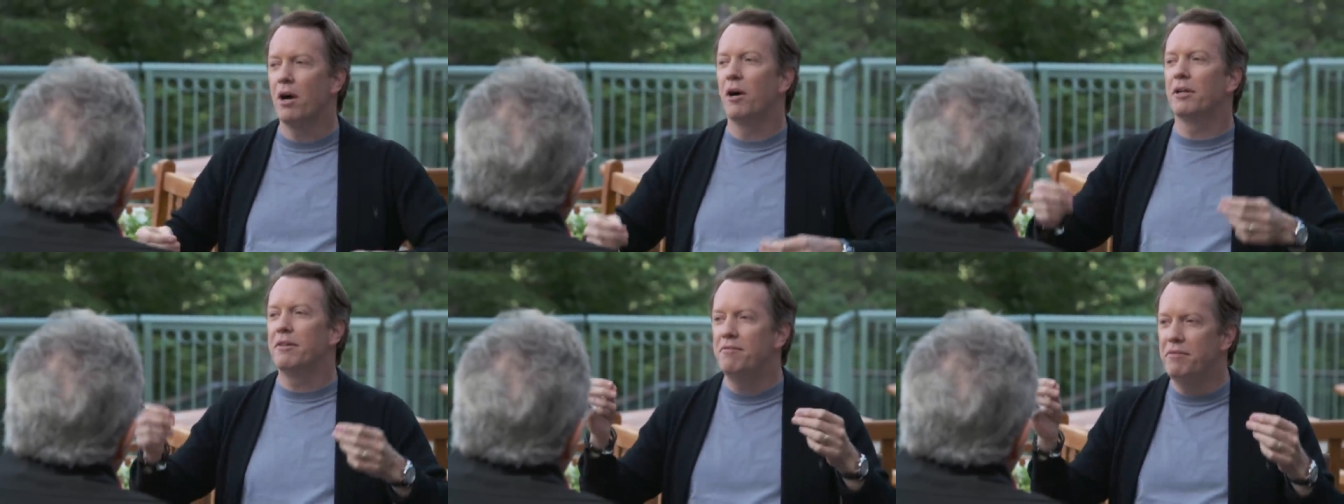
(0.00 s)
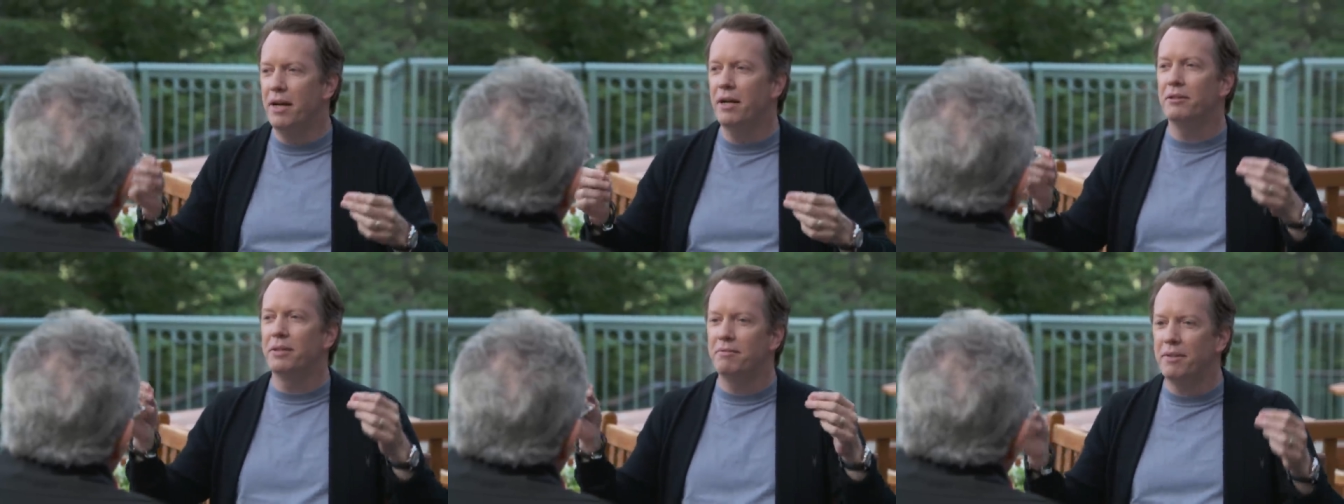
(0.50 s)
are a
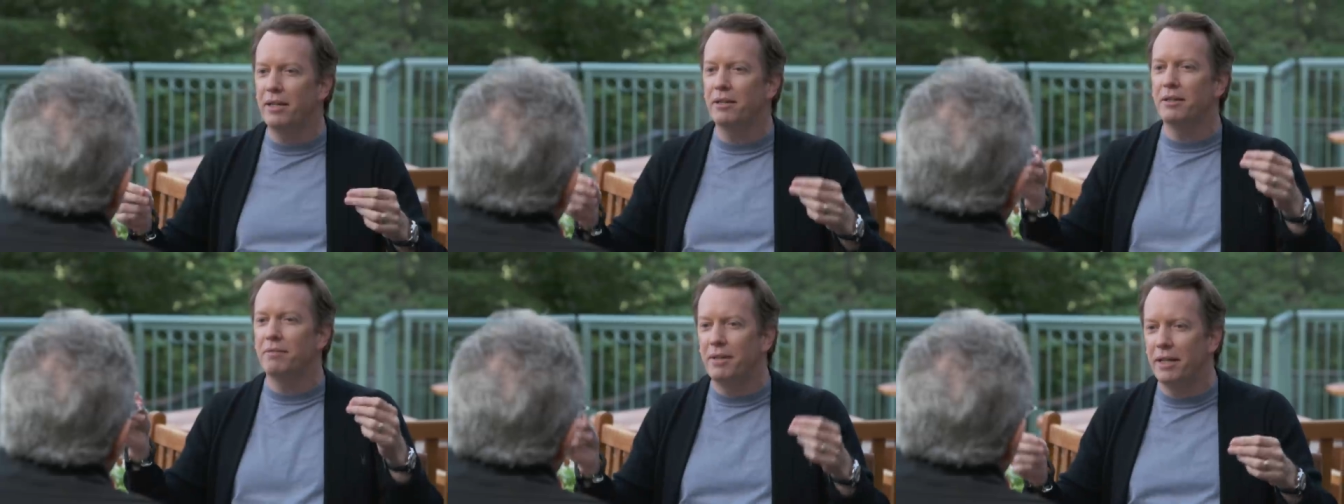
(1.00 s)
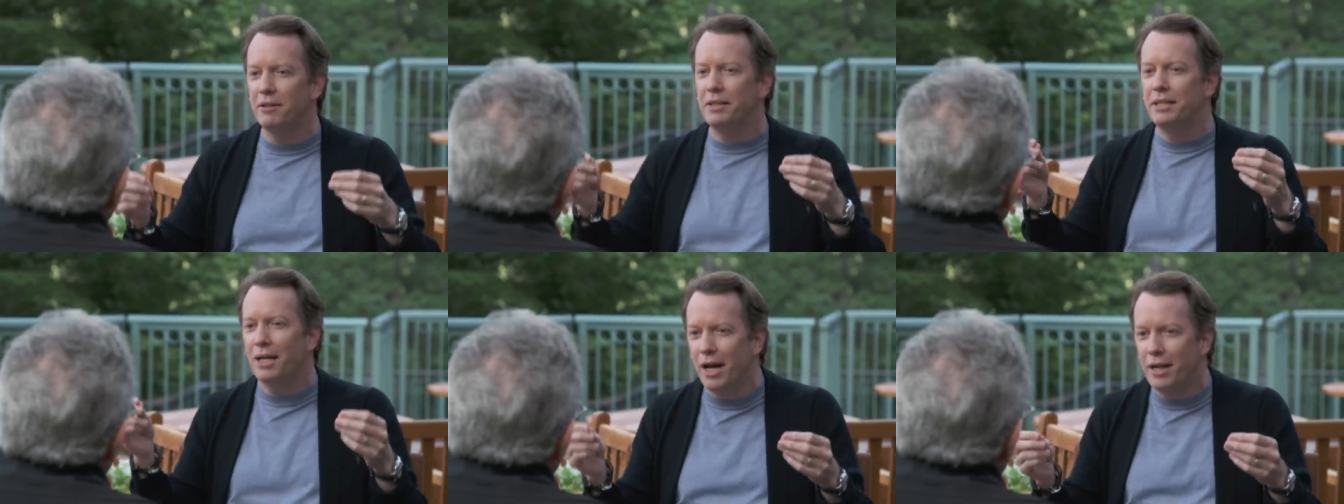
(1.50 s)
very, very,
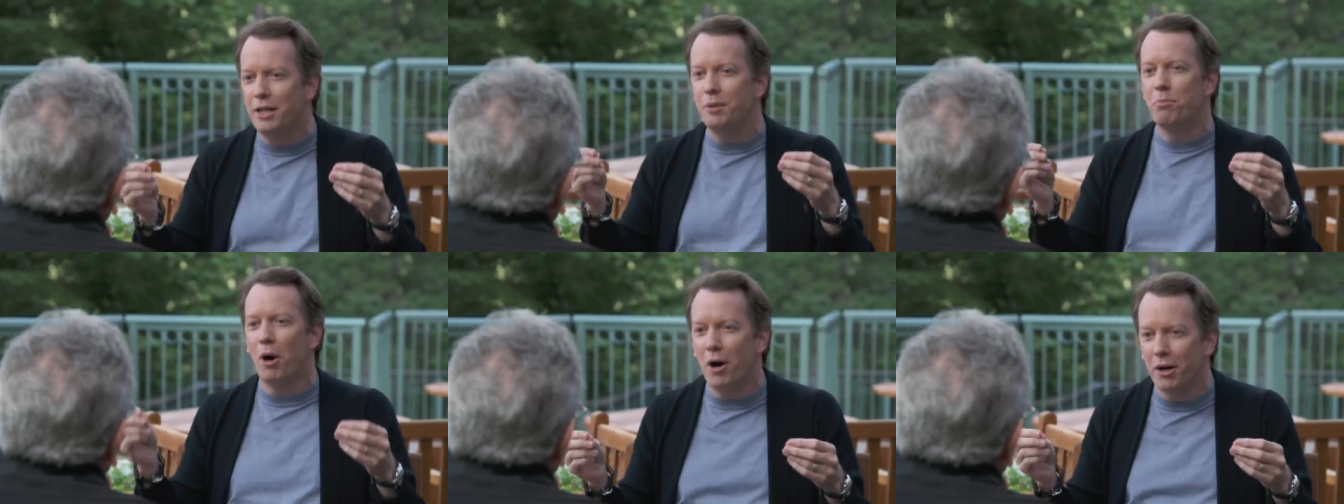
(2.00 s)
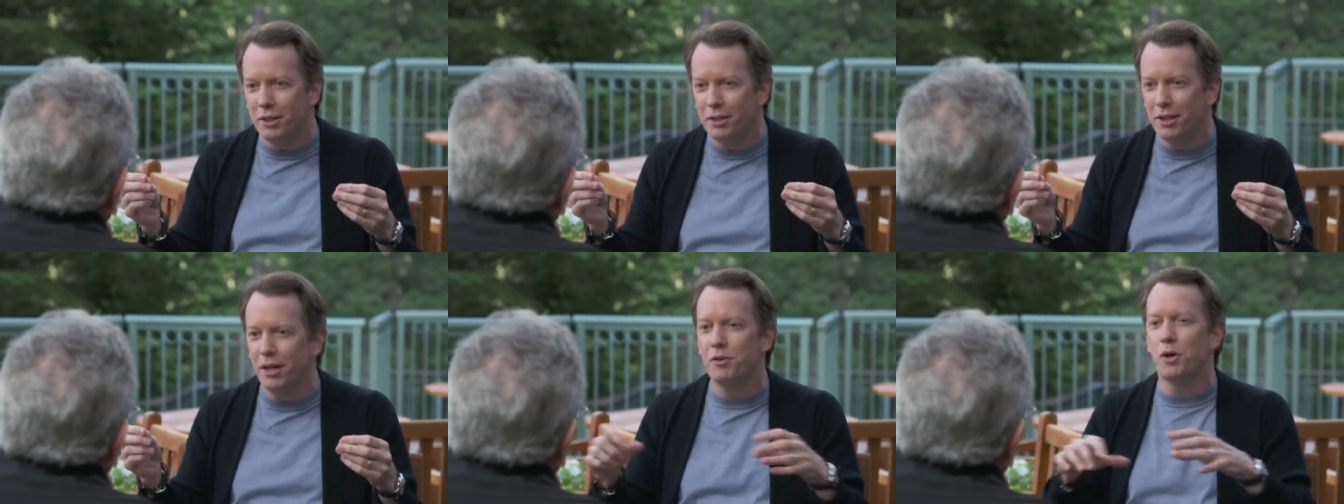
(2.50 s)
very tiny
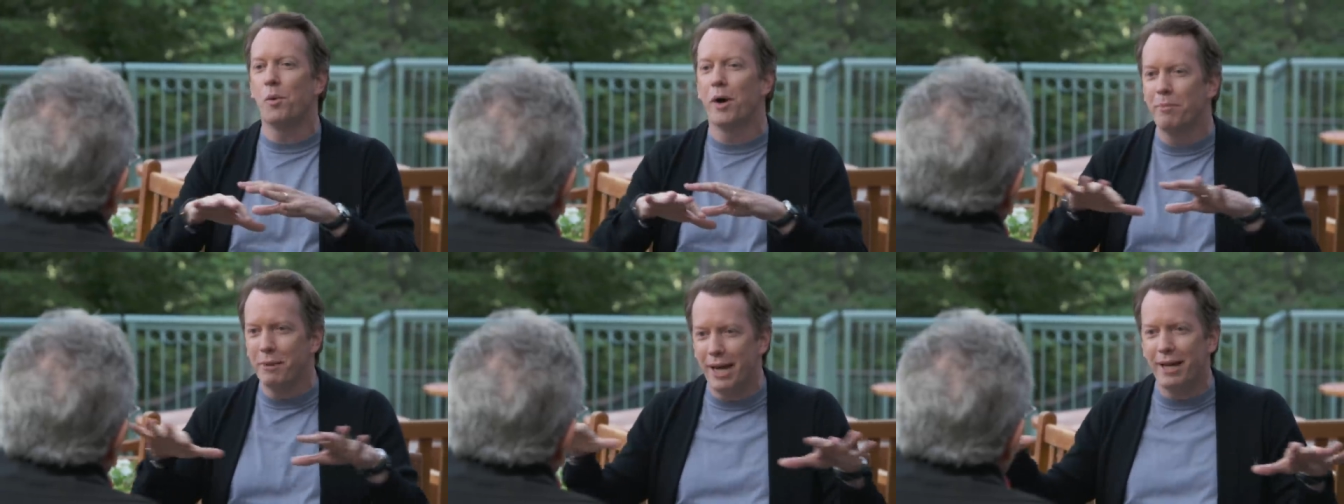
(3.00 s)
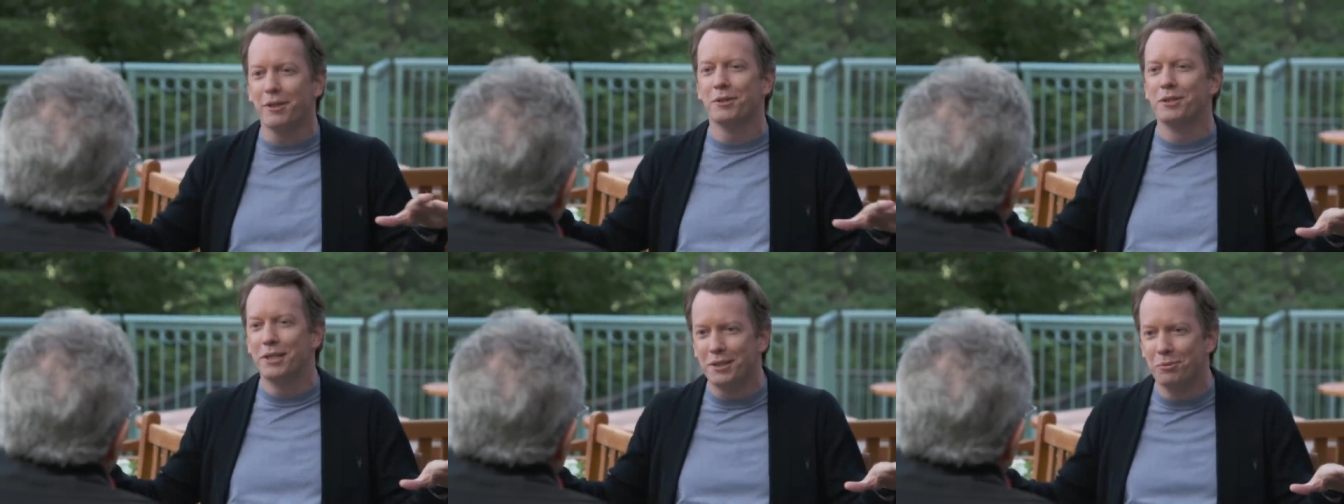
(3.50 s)
part of the quantum mechanical
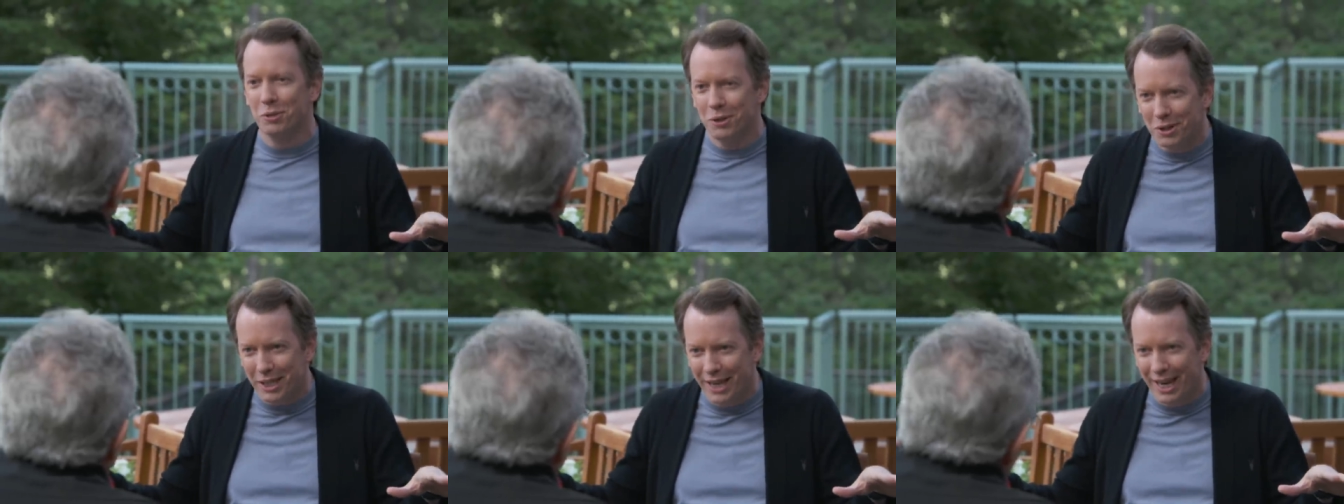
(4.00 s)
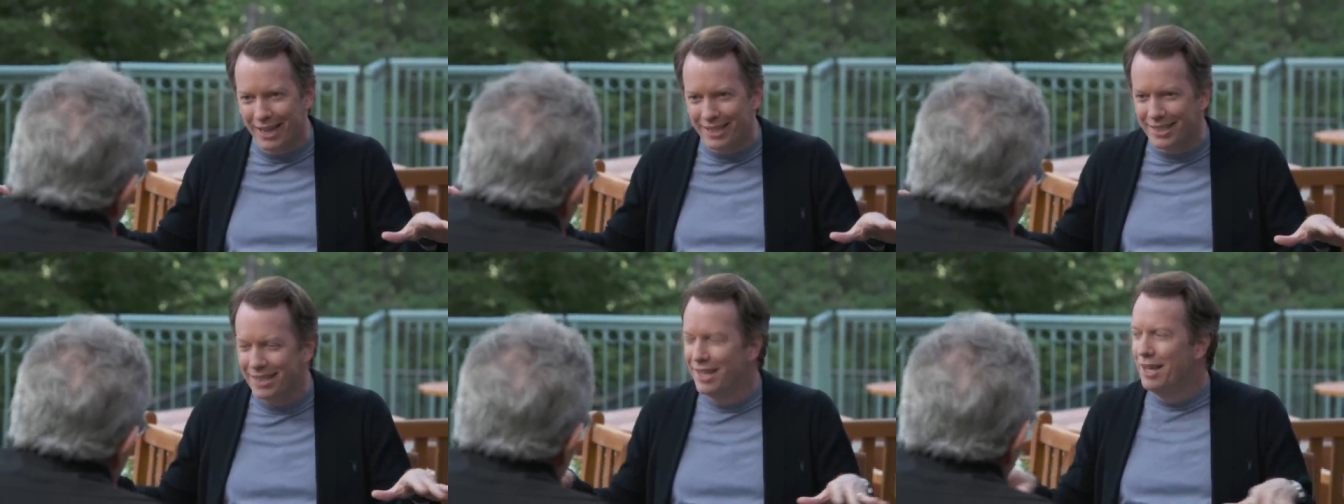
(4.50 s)
system we're looking at.